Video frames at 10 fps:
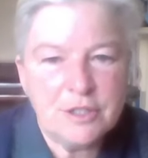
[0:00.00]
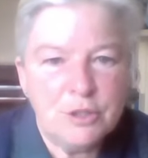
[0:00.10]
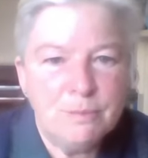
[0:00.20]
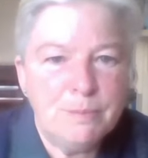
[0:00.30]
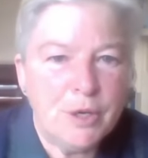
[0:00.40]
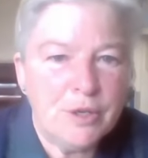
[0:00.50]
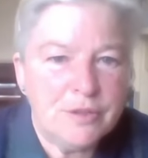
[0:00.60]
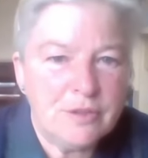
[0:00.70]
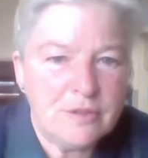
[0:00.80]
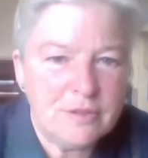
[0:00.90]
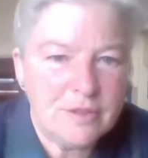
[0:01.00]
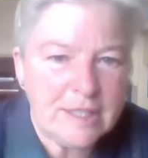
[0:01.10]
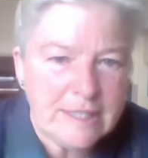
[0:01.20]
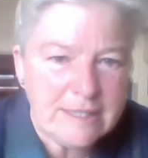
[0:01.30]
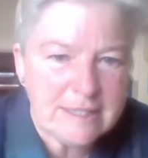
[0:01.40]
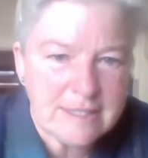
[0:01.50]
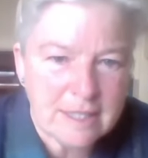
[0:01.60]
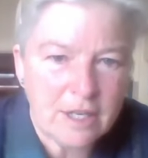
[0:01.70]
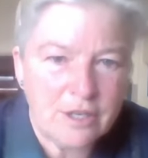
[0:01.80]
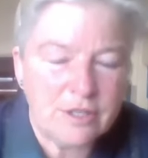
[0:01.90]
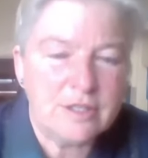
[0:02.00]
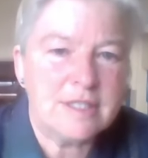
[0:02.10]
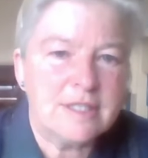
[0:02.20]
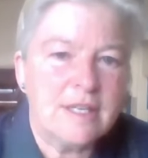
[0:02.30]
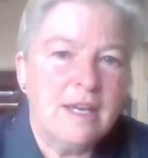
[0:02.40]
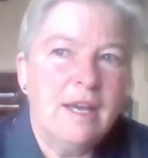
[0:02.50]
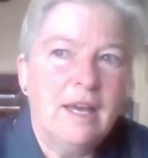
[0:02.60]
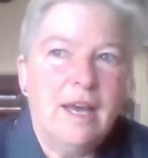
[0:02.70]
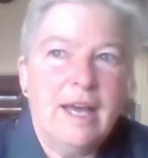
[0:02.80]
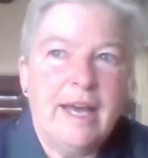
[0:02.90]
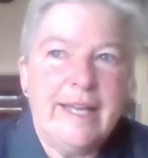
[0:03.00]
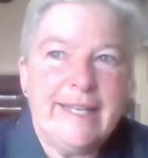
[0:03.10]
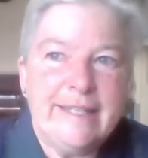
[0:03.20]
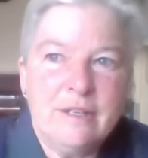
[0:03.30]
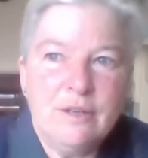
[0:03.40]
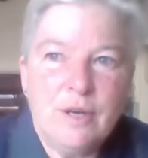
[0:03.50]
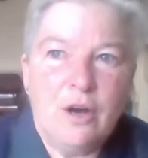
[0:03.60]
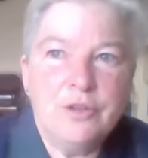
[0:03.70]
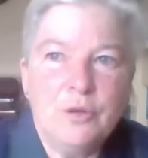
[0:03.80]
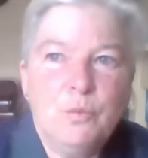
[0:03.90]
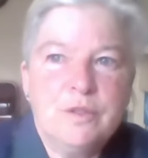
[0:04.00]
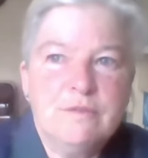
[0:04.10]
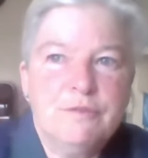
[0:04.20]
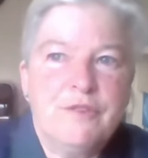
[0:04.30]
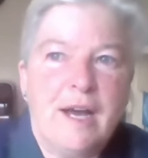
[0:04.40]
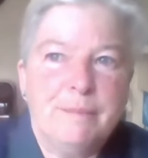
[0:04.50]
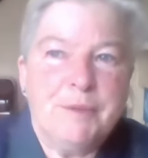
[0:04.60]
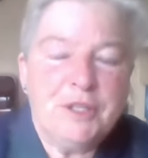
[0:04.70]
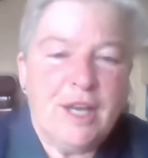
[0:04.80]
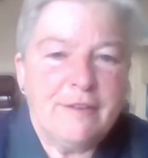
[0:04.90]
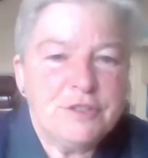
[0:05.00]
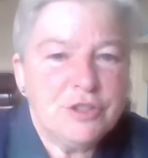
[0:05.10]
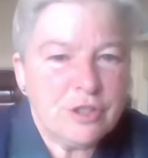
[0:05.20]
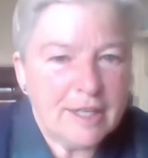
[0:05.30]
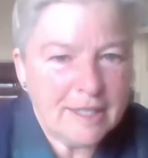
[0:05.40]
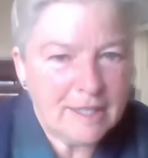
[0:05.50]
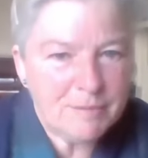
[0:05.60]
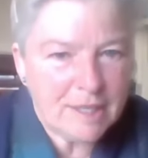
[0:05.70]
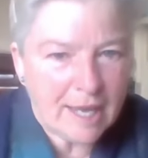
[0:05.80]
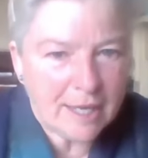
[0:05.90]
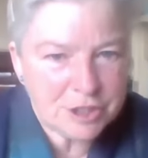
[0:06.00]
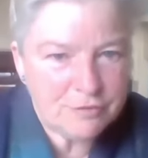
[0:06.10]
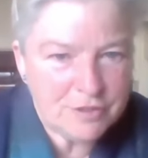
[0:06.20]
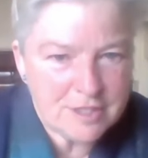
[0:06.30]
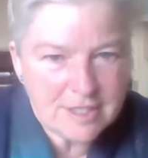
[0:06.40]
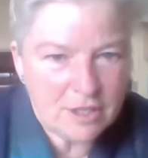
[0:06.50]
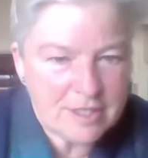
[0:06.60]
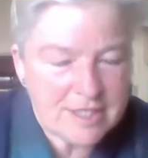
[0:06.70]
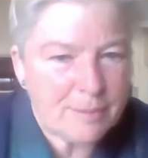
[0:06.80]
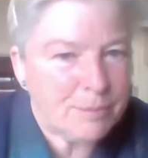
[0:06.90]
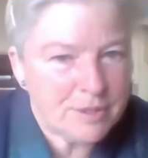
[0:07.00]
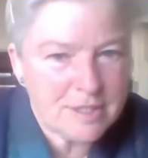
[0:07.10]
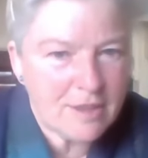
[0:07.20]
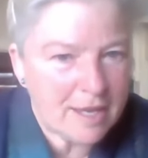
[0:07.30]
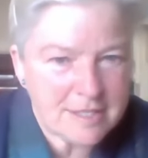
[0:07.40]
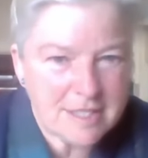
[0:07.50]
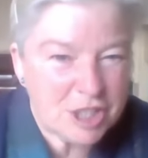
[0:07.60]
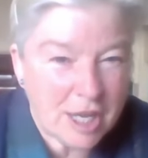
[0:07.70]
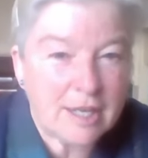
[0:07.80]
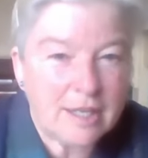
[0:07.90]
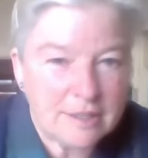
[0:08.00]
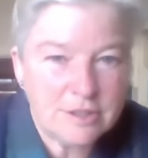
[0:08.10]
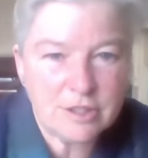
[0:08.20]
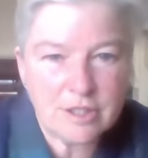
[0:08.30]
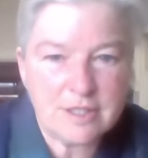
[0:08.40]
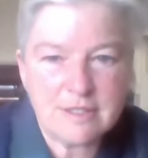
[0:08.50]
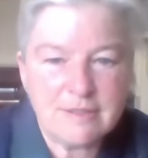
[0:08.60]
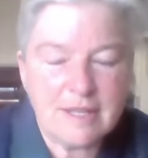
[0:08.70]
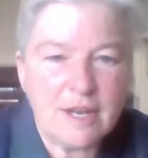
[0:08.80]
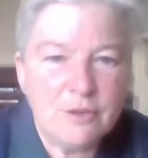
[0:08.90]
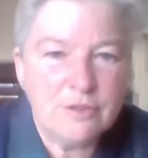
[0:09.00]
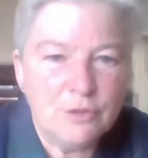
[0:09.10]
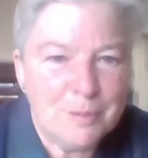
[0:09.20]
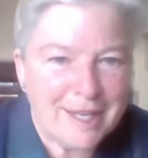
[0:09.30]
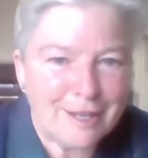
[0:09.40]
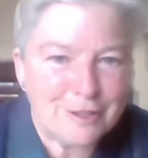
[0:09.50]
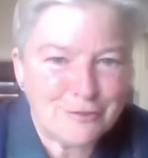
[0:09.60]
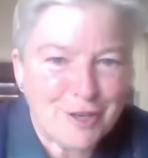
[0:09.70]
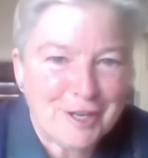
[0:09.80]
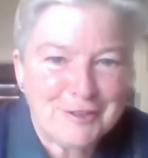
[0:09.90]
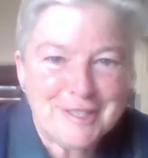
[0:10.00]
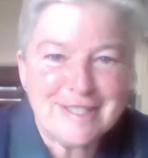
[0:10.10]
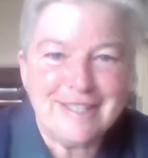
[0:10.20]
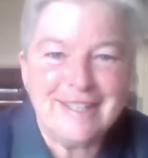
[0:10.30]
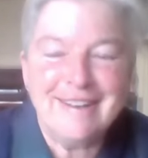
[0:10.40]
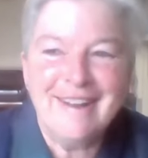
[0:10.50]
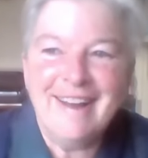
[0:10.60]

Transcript: and you burn the slugs on a wooden fire, but you have to try and keep the ash of the slug separate. So that's a challenge because they don't normally catch fire easily.